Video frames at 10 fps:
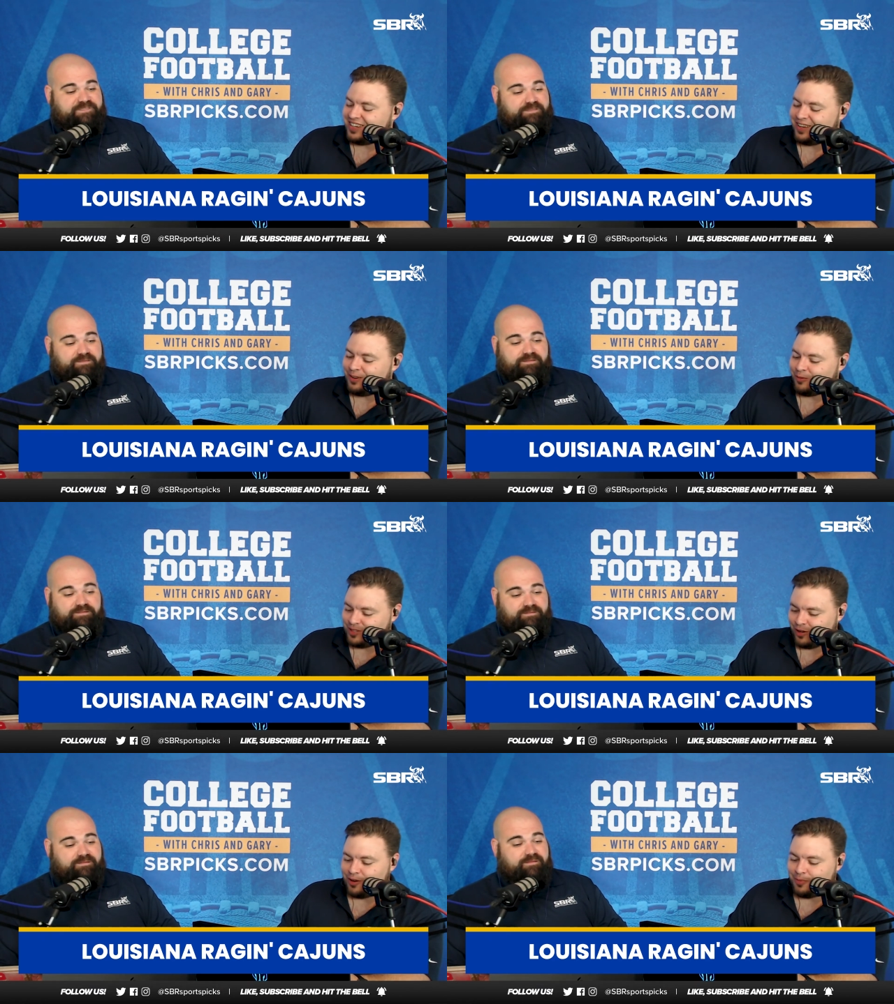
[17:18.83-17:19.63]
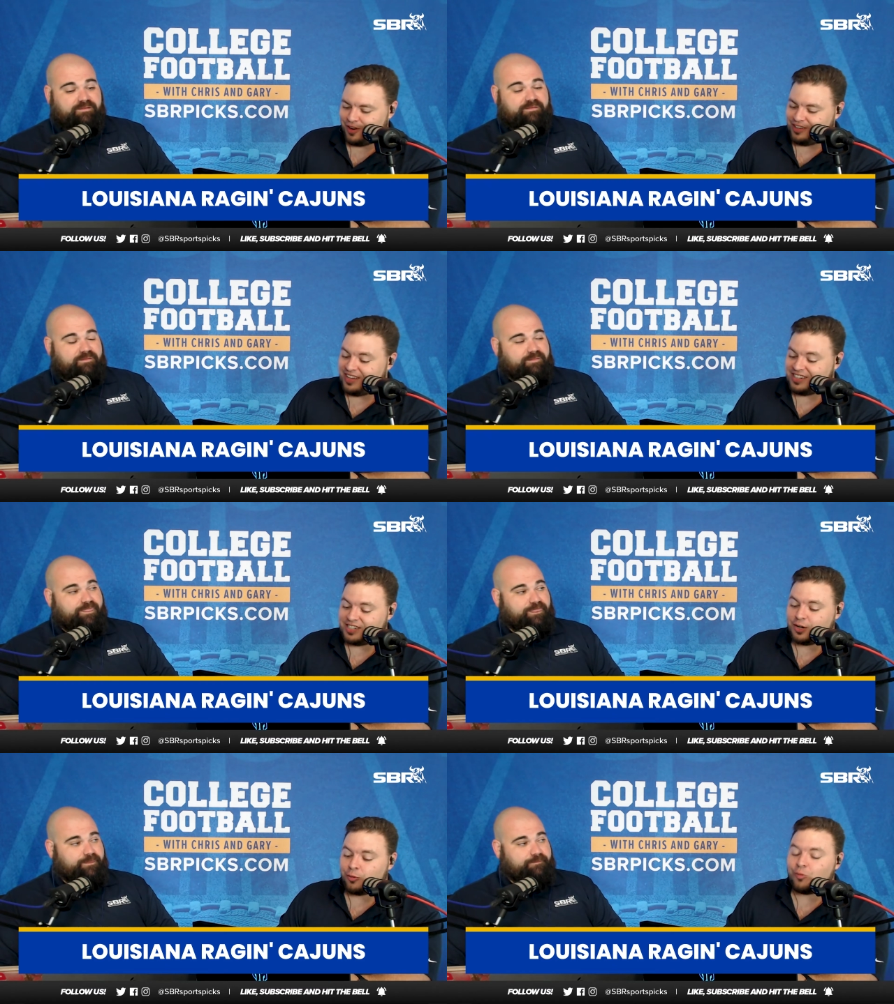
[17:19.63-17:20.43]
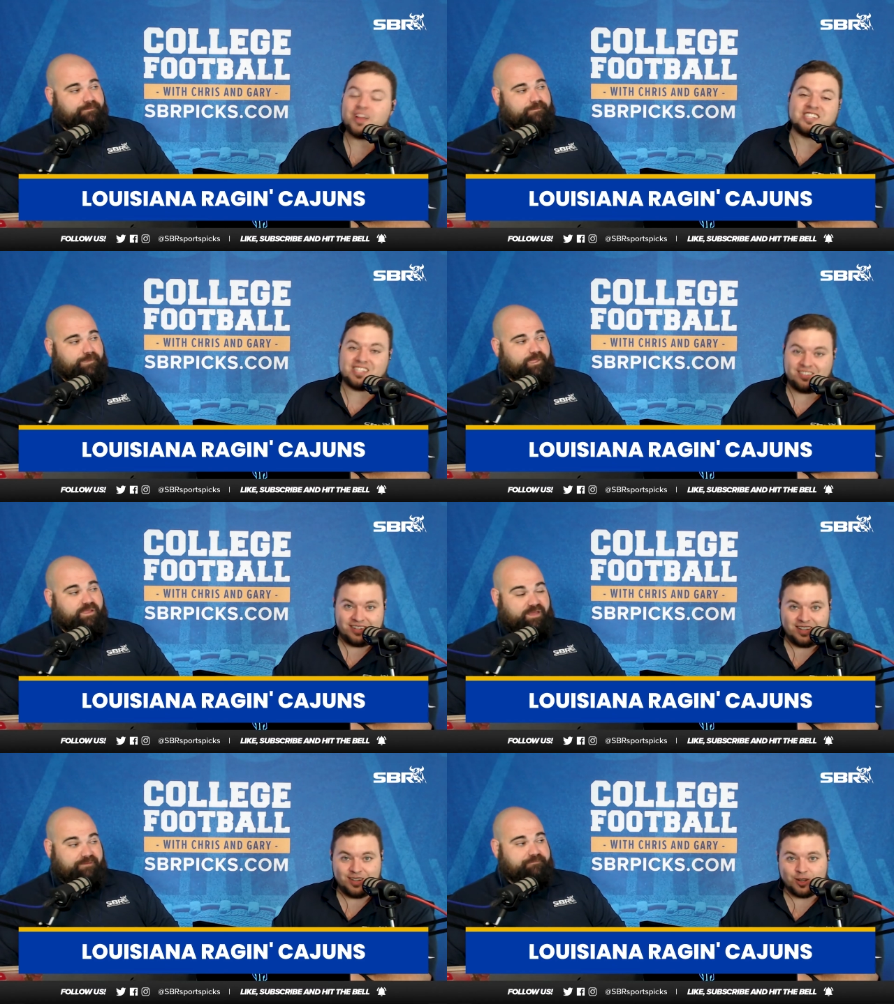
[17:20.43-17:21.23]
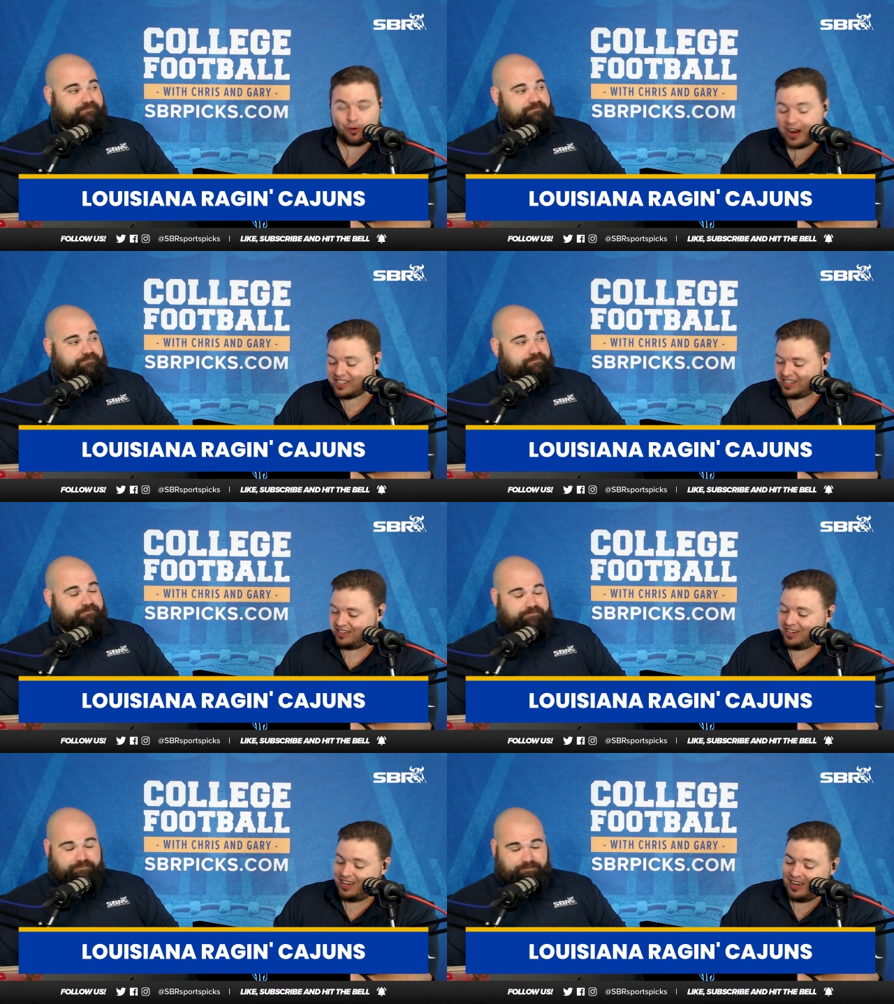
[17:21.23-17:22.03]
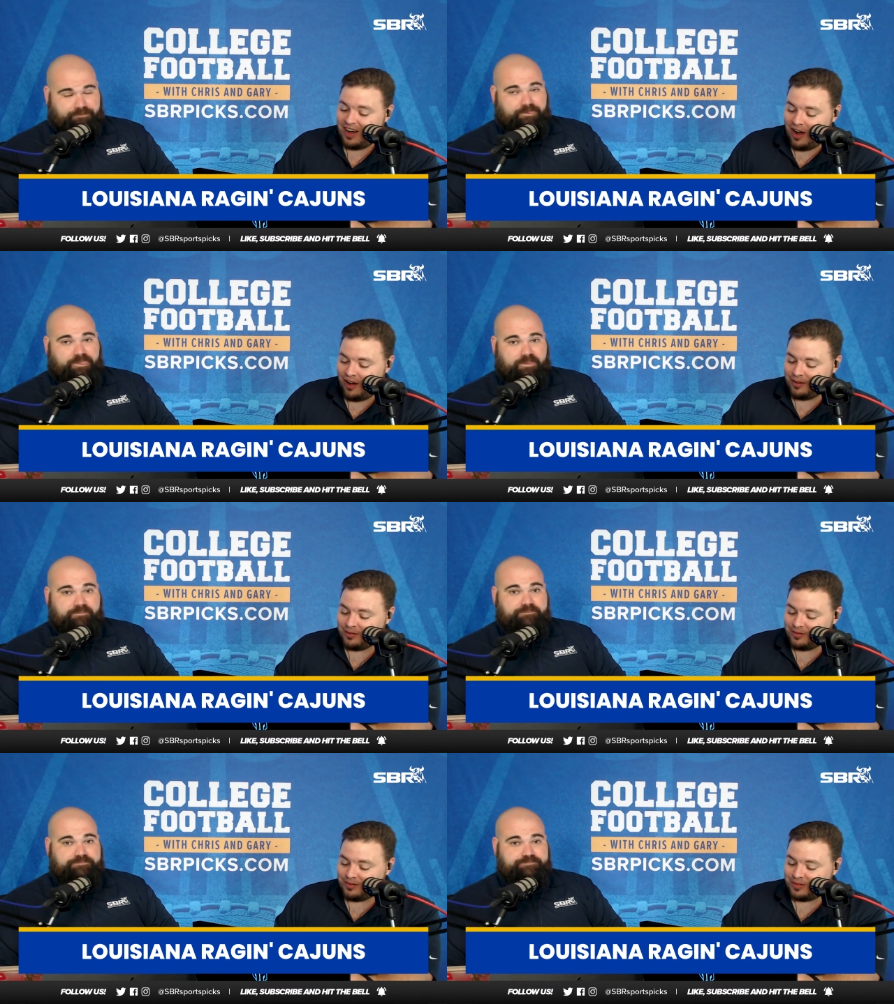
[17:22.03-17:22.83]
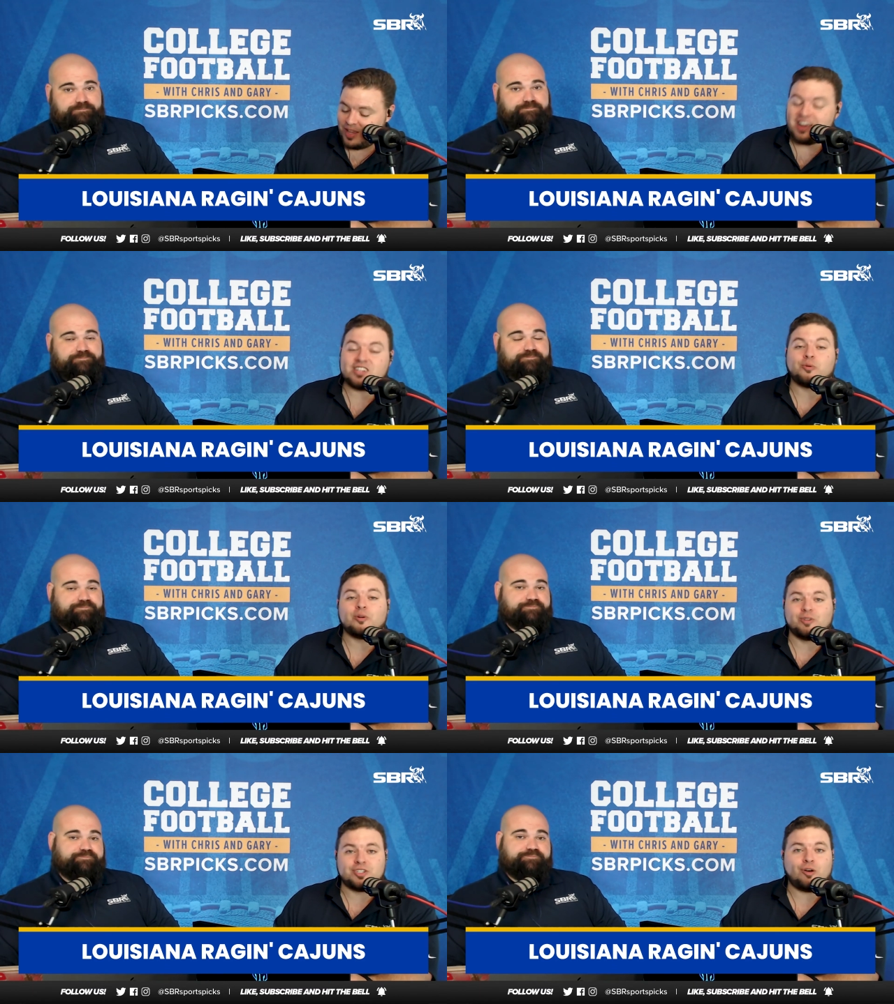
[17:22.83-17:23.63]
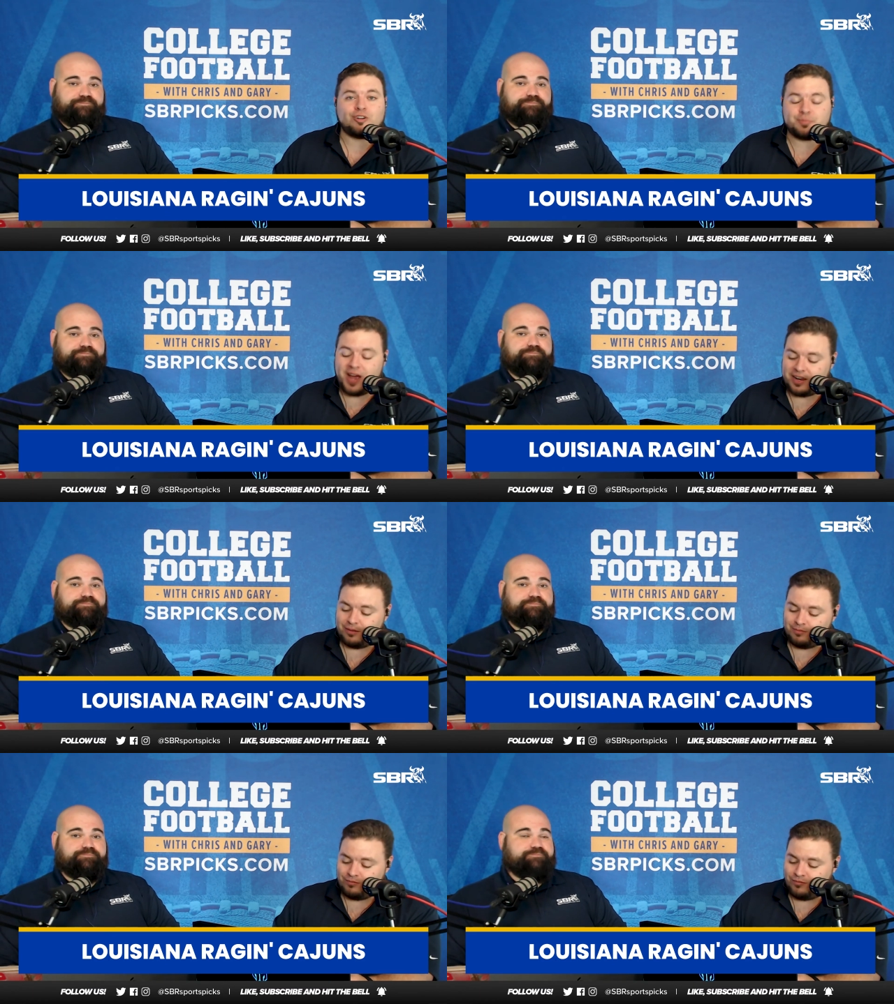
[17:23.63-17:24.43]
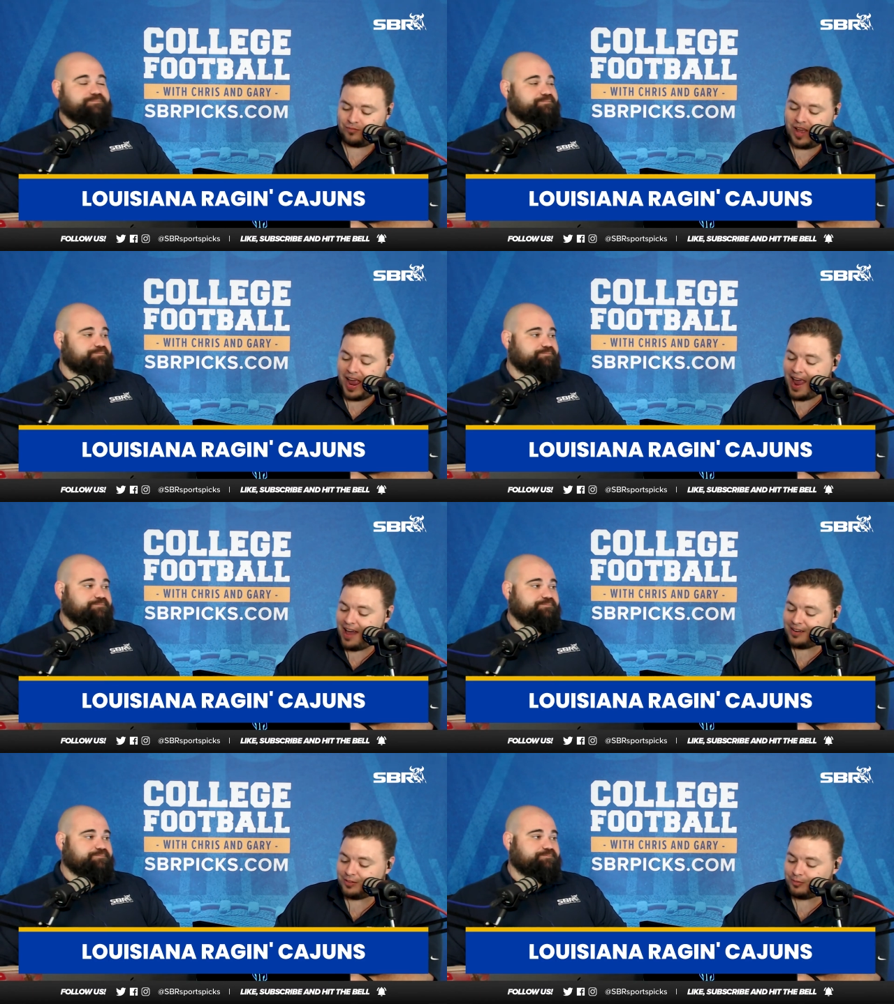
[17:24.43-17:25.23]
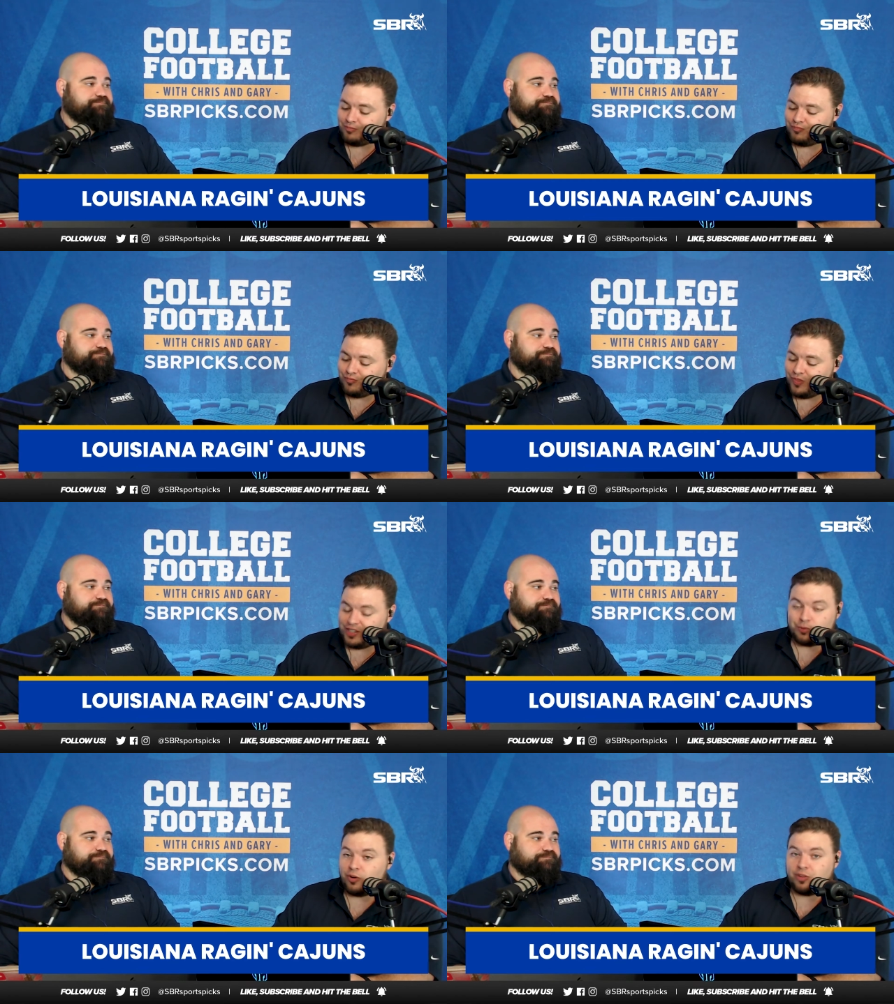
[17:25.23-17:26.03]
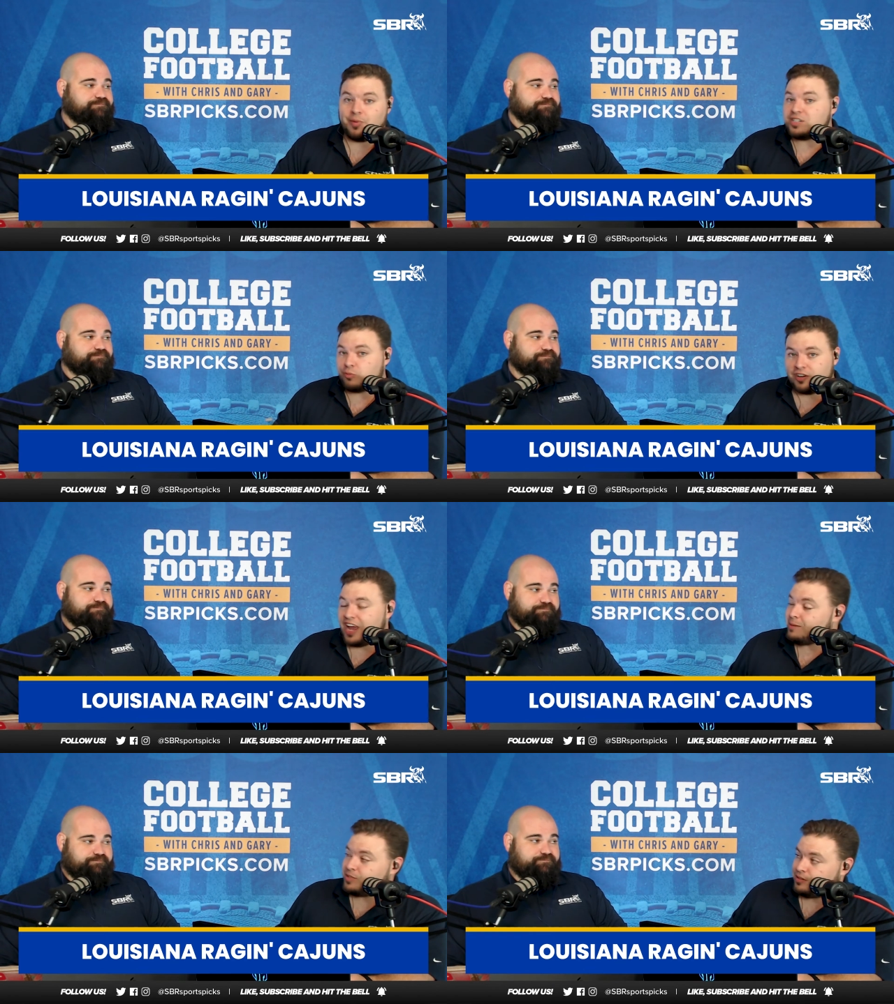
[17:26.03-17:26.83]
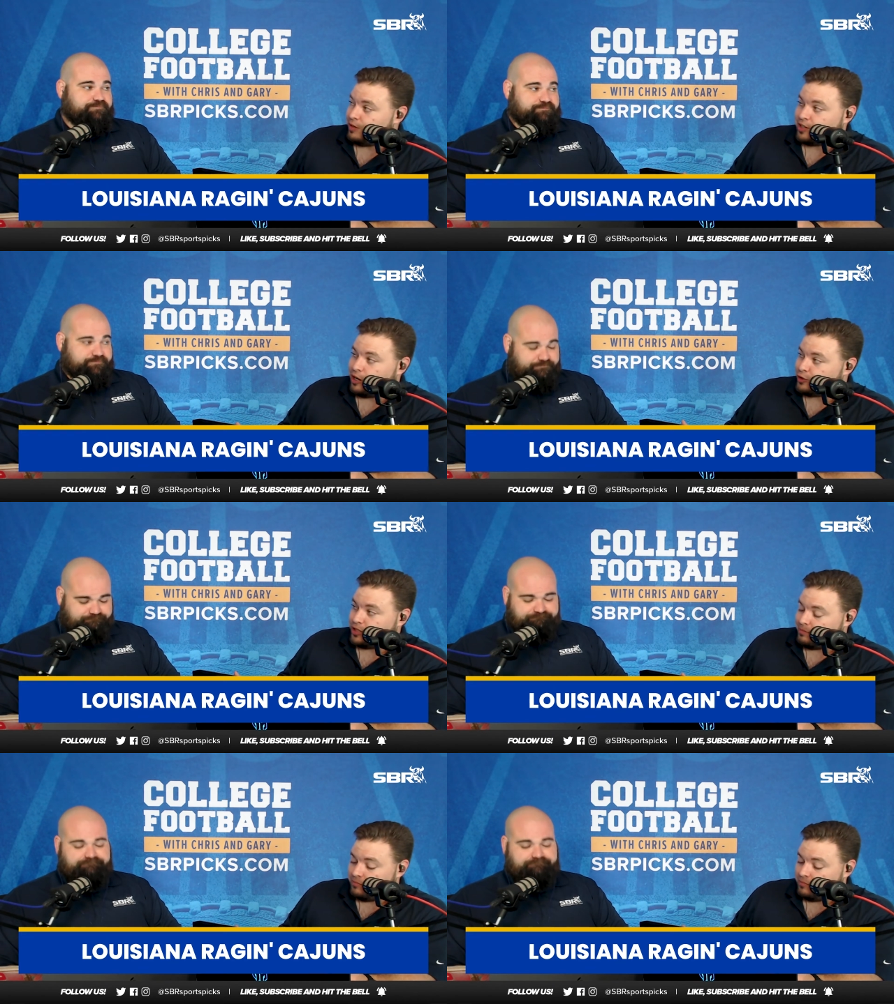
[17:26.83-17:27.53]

Speaker 1: returning production. That is crazy. Yeah. Crazy. They got 21 starters back, and it's one of the best run games in the country.